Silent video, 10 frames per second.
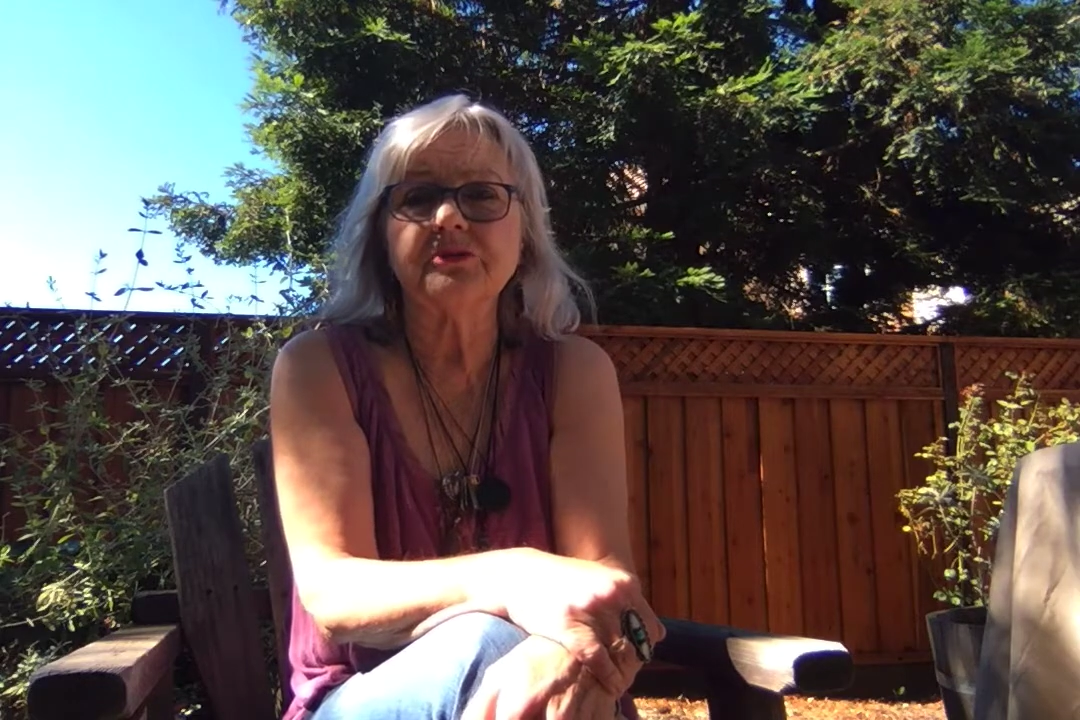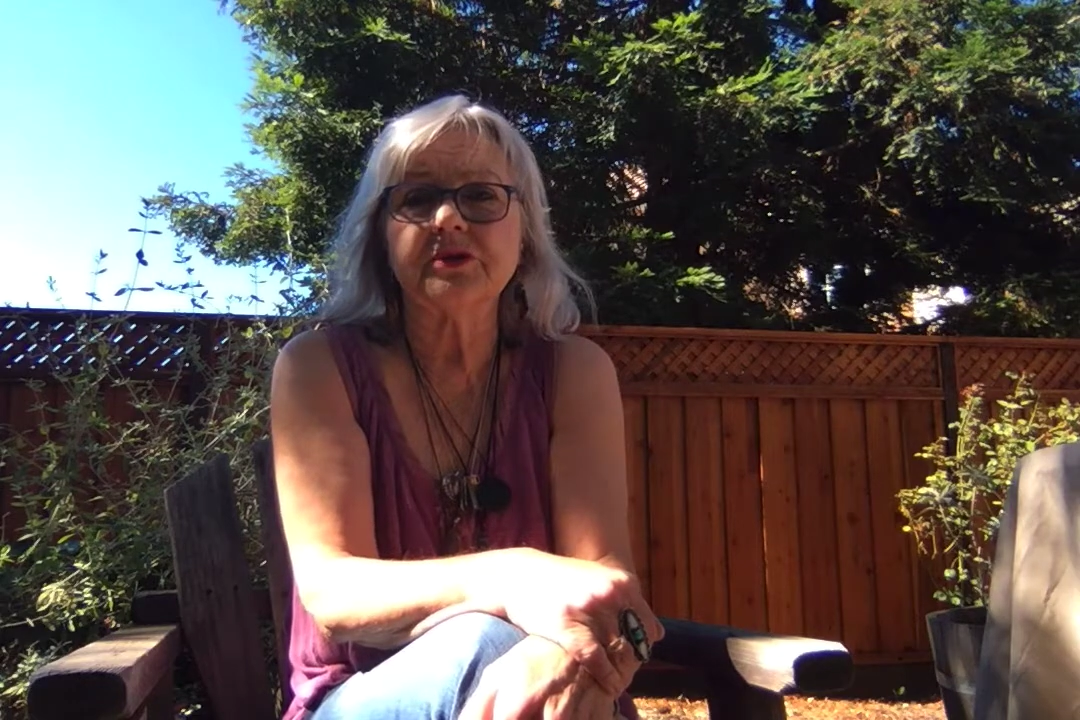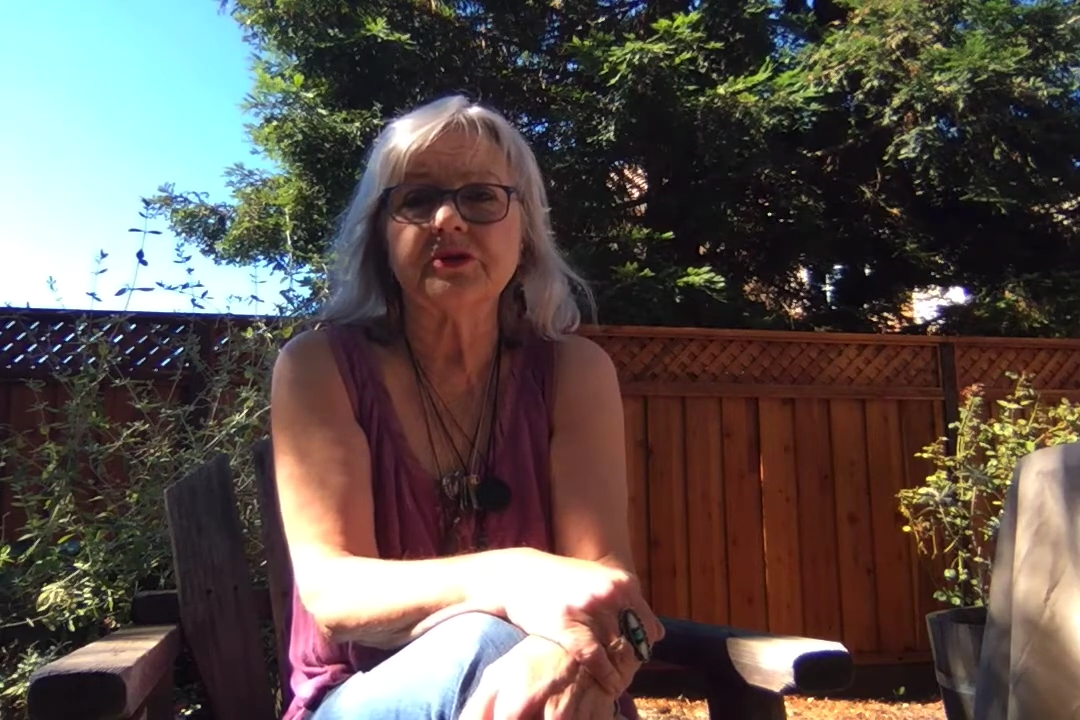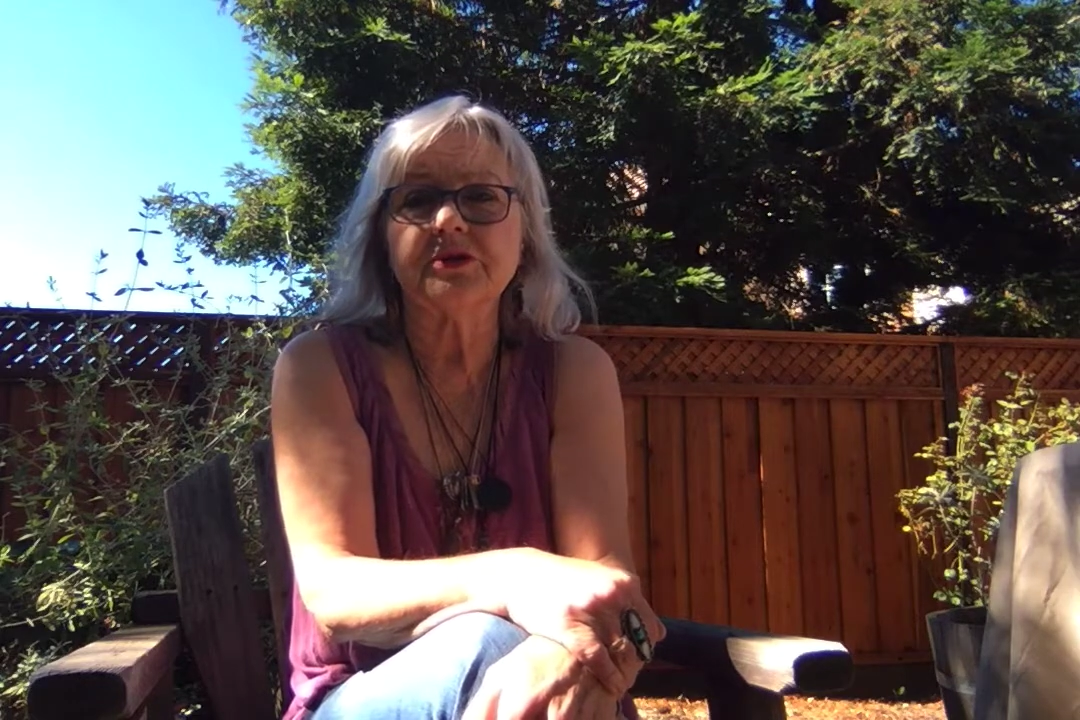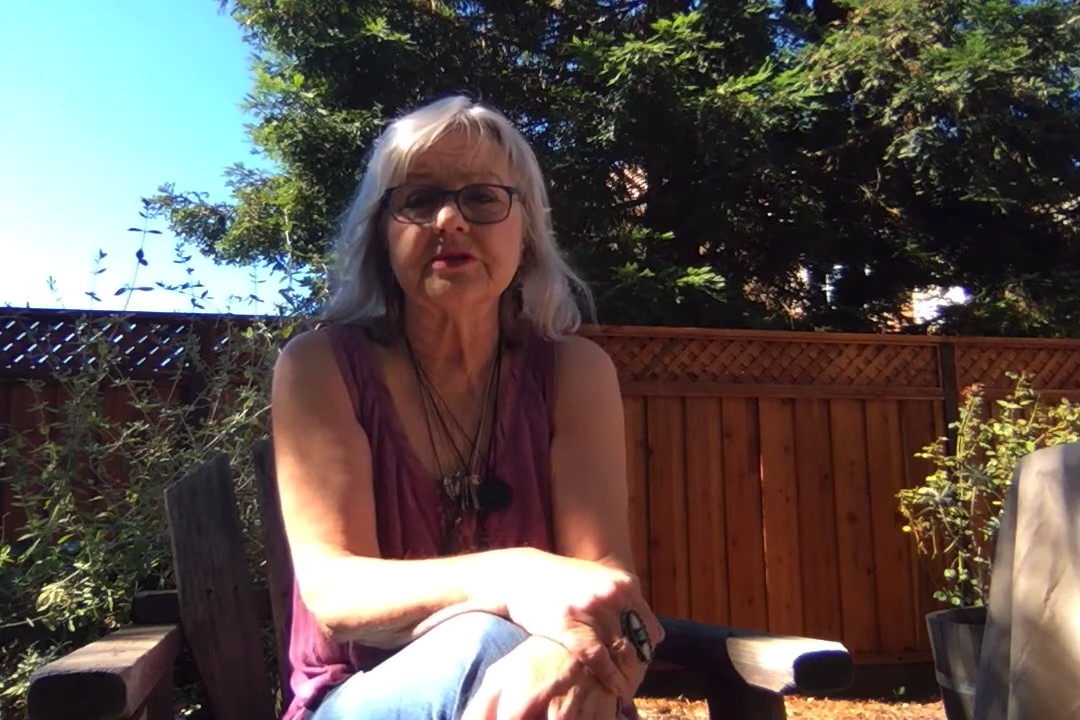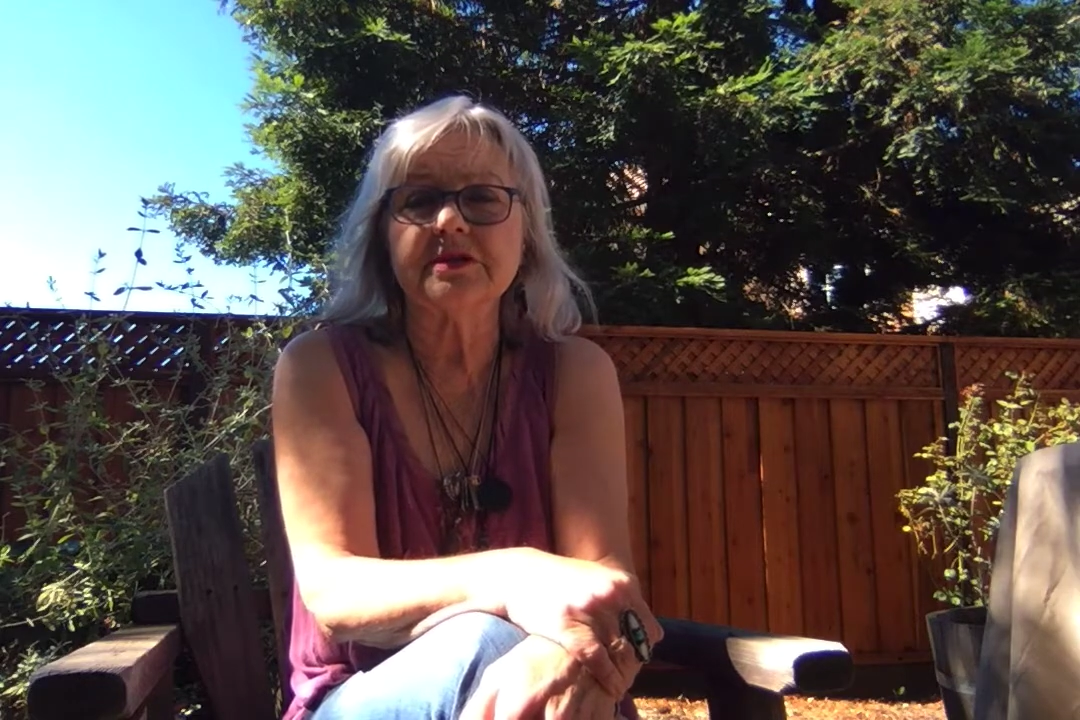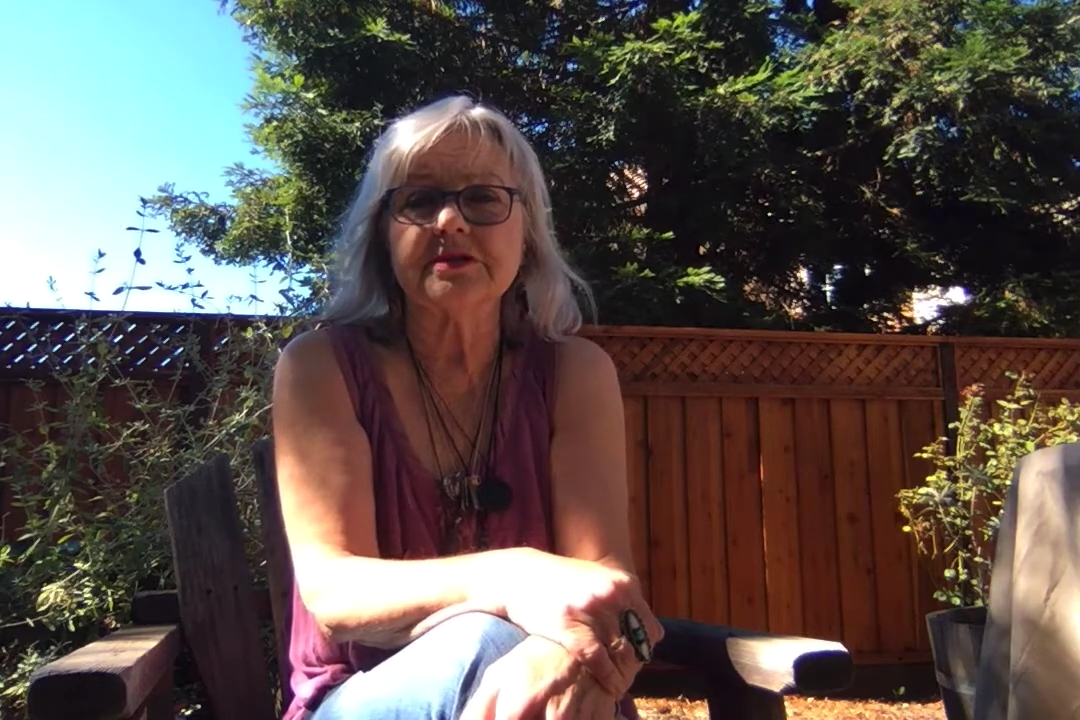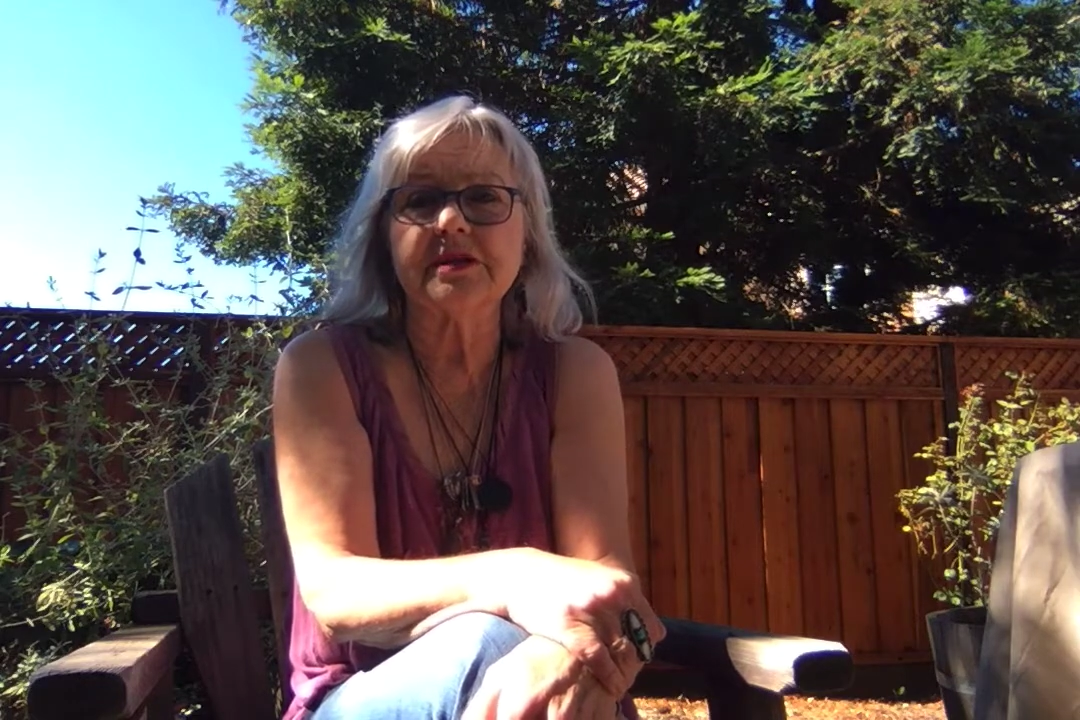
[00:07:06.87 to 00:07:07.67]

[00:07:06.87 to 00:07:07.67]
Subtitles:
with nurses,